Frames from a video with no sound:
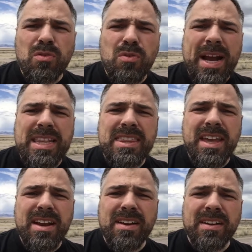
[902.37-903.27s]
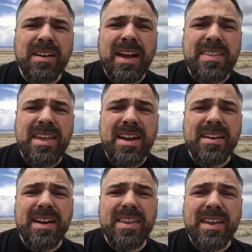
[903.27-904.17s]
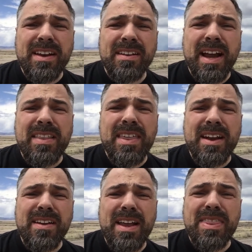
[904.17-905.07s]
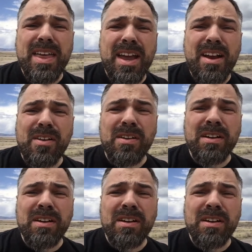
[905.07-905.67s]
Right there. And there, and there, and there, and there.